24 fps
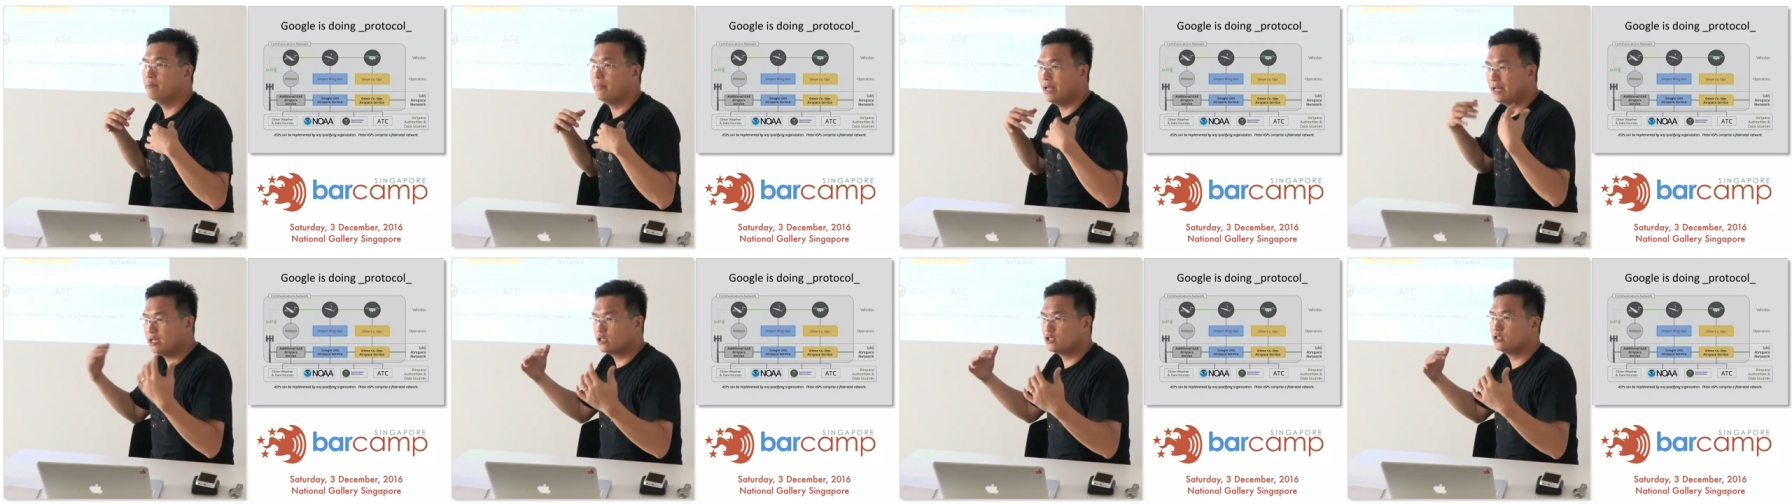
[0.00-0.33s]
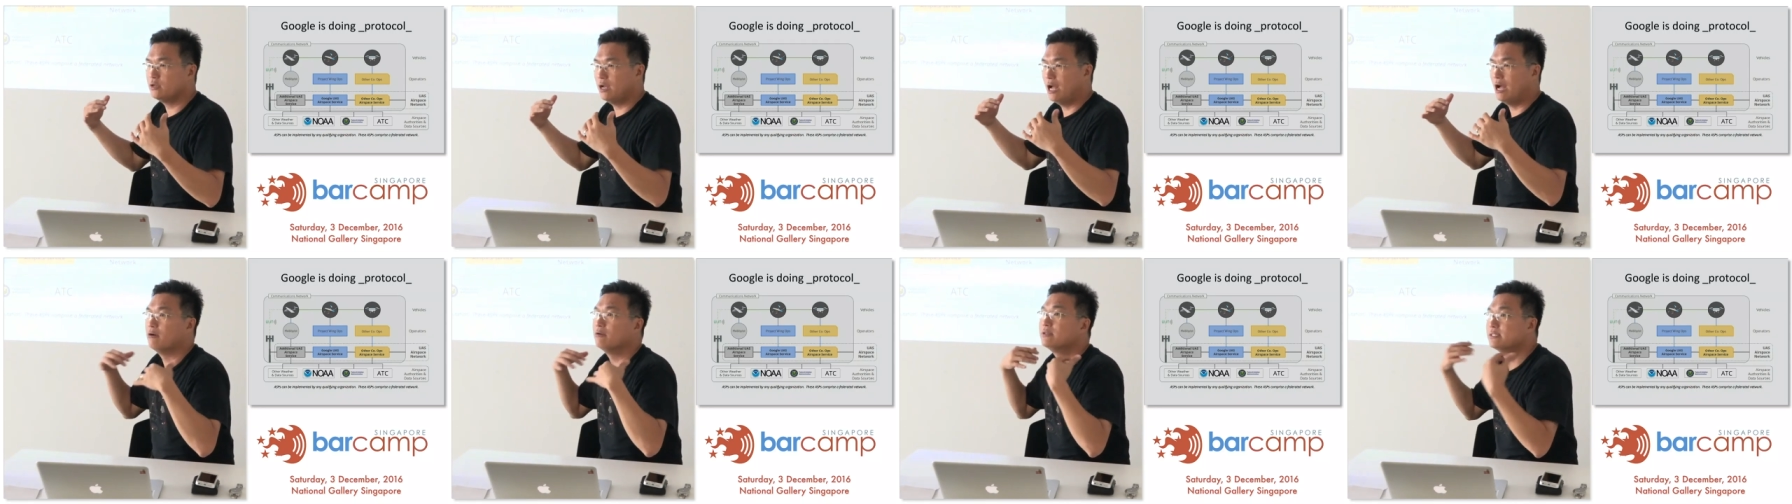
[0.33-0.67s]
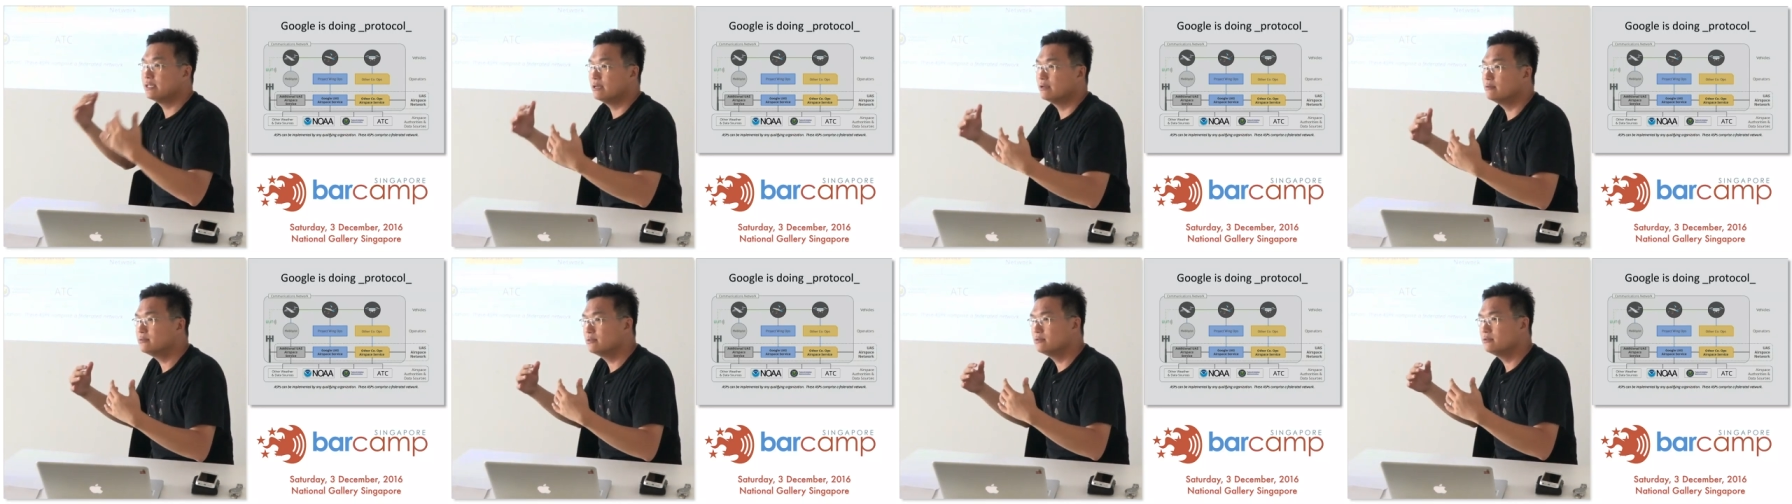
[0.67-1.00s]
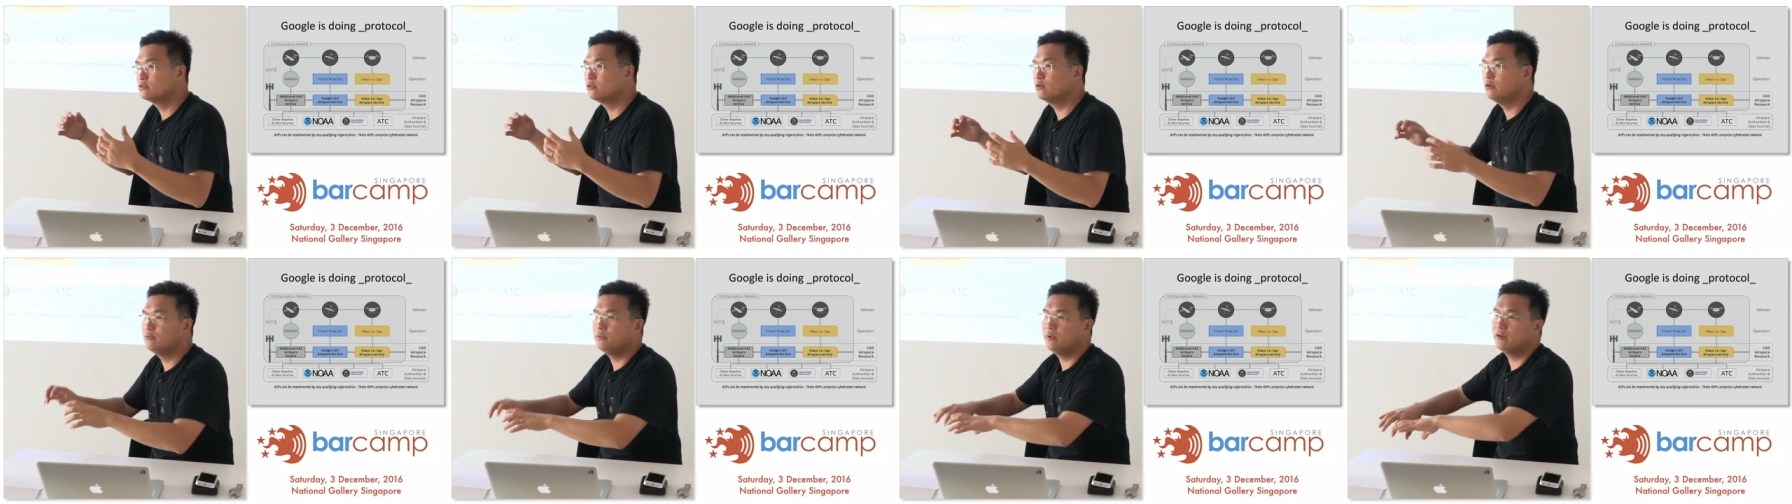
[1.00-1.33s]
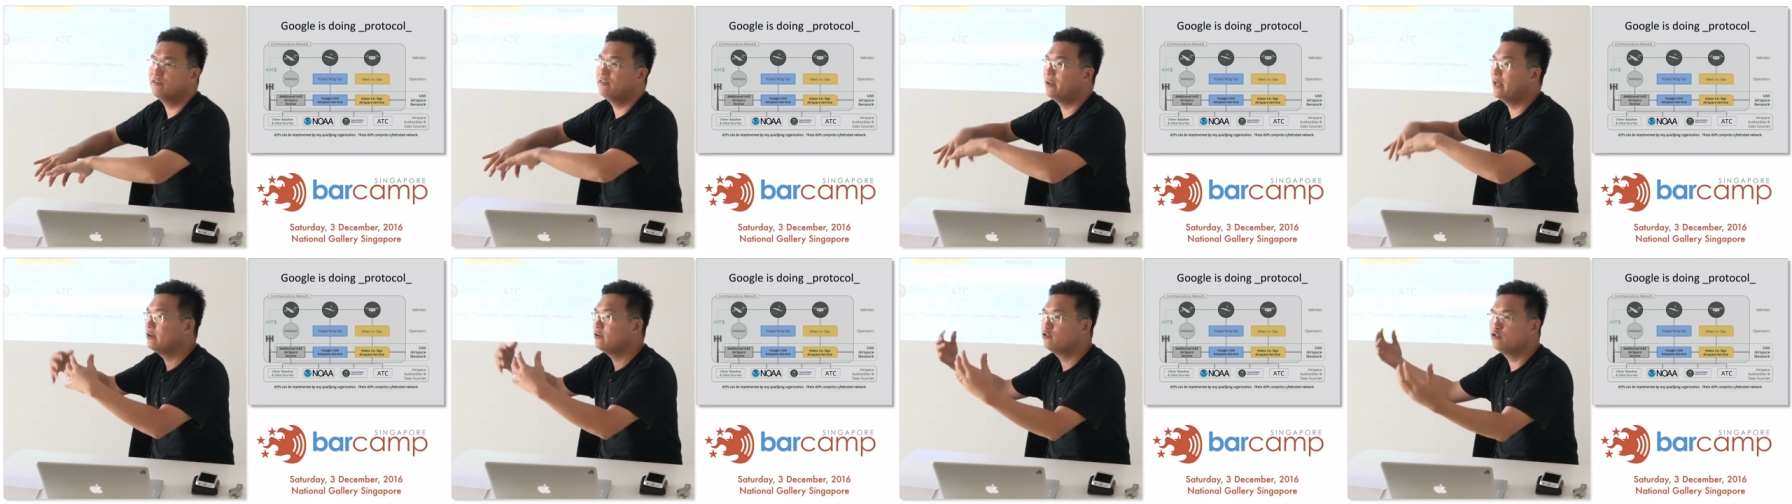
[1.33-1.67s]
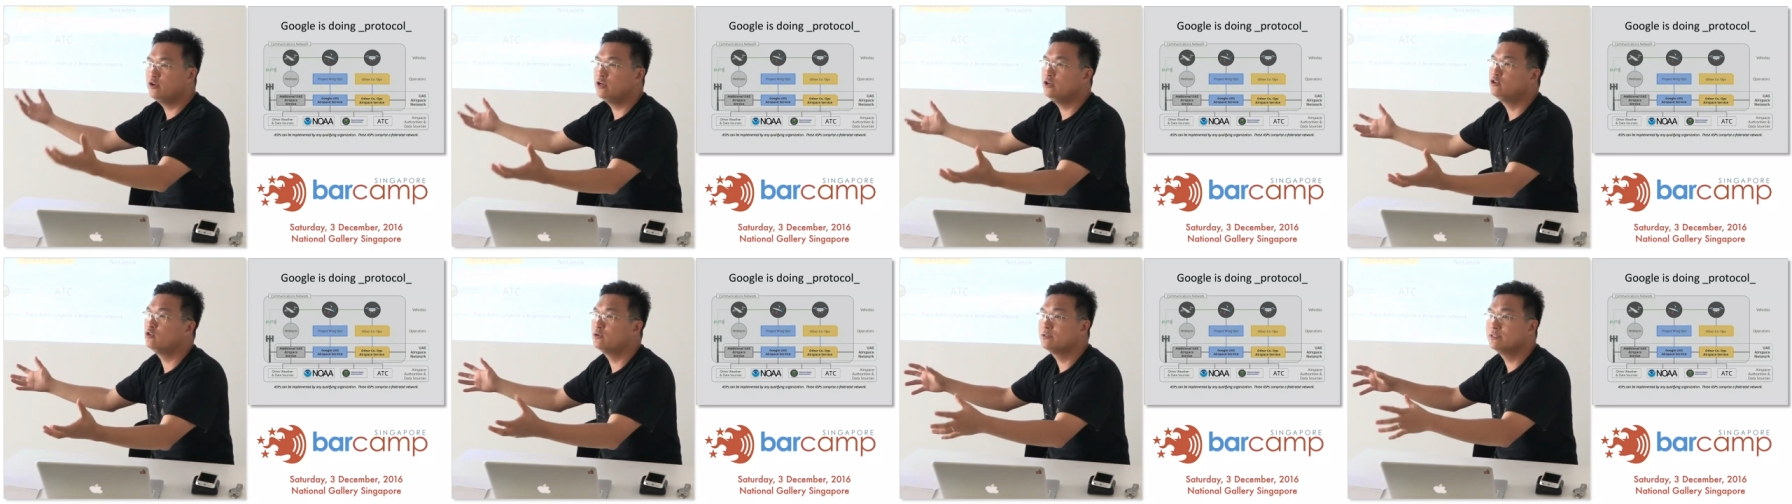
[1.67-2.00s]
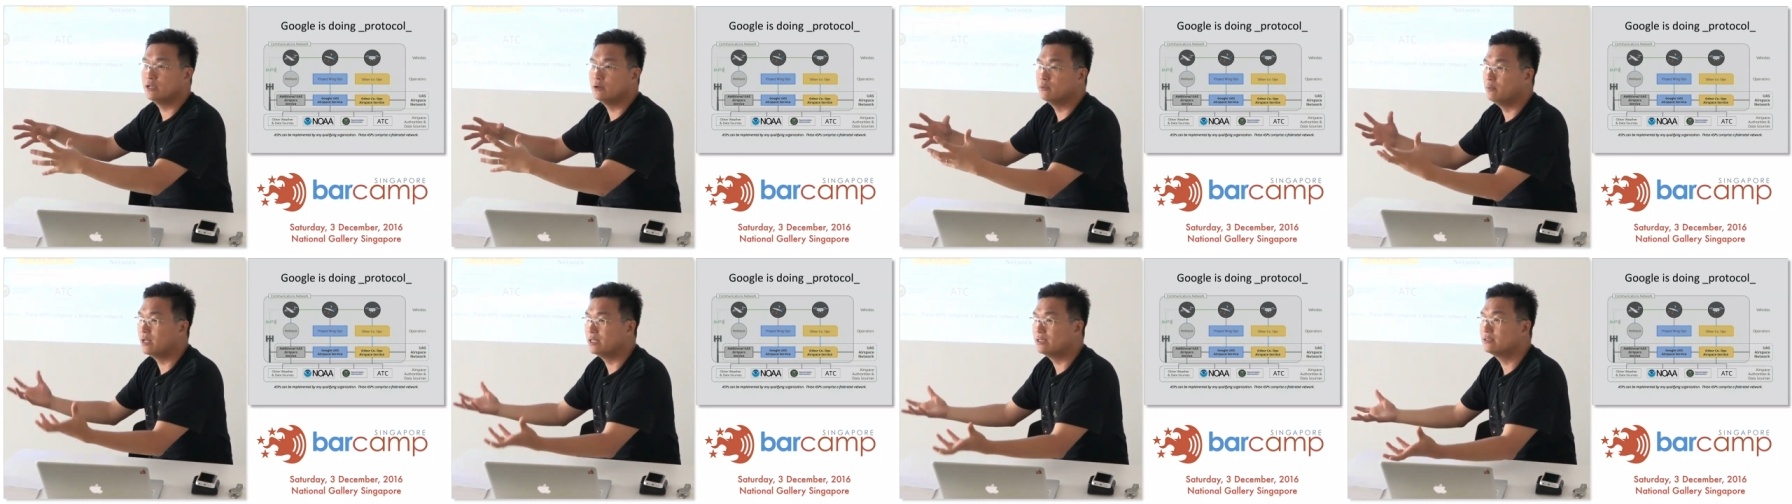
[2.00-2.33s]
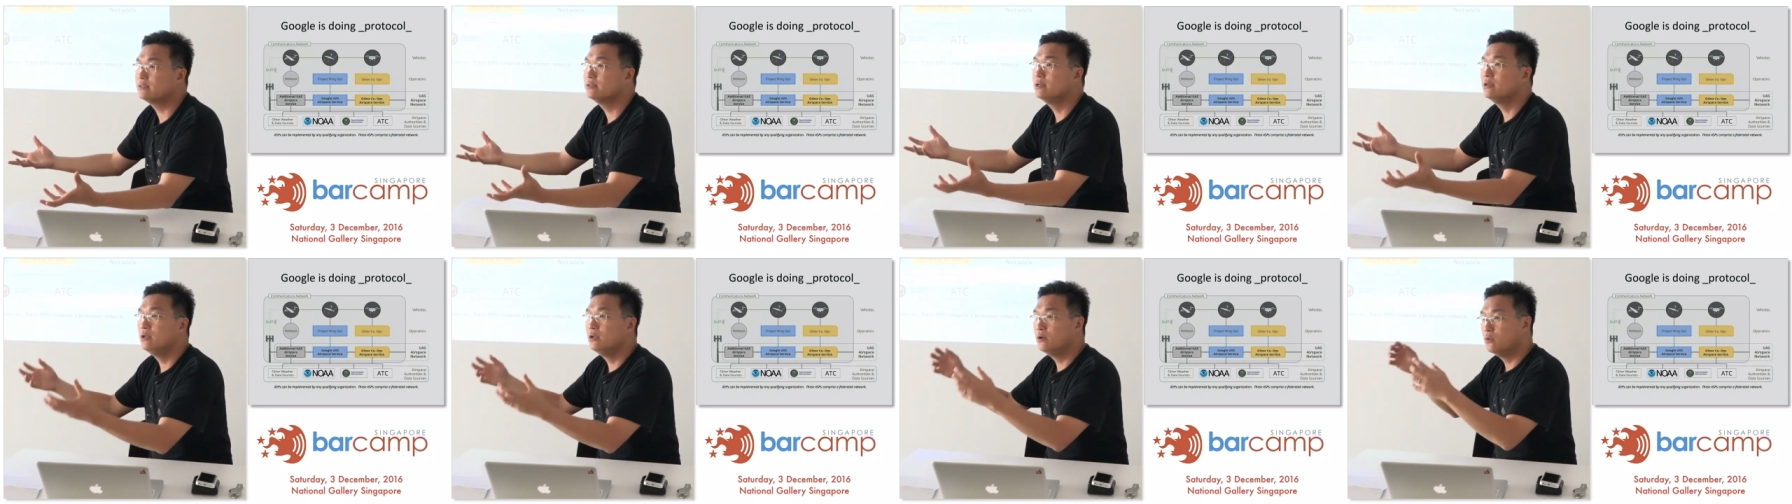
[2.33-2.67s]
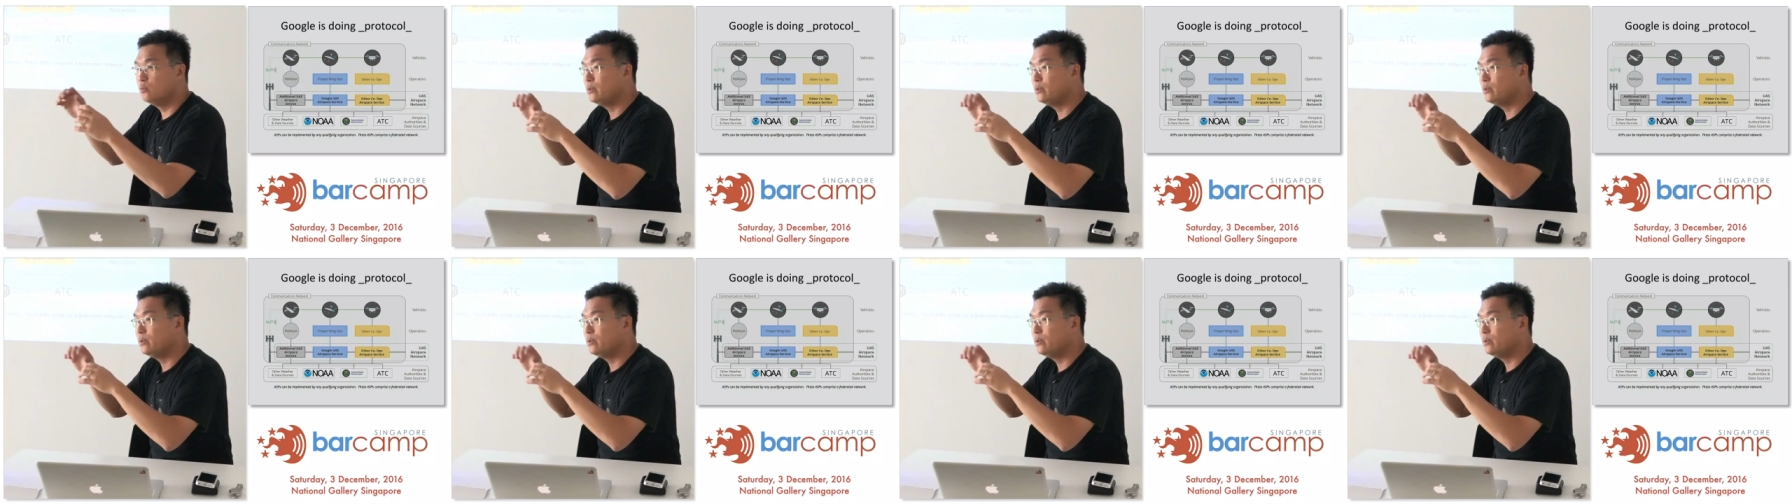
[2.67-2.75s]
manage ourselves. So if we're flying three drones at once,